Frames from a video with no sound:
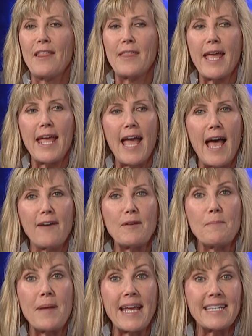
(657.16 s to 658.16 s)
They have
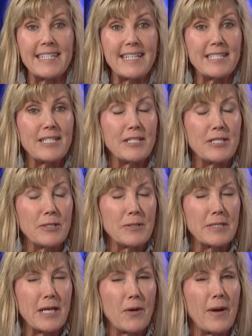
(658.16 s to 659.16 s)
a mandate to do
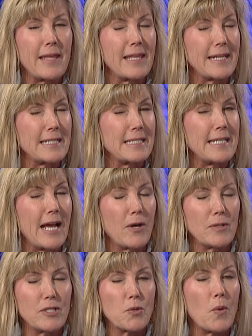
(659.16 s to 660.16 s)
so. I think it's
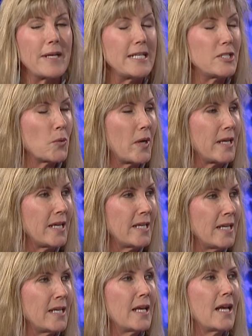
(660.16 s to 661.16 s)
now in
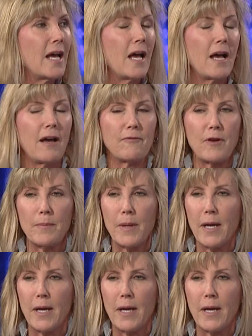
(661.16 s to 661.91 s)
2020 from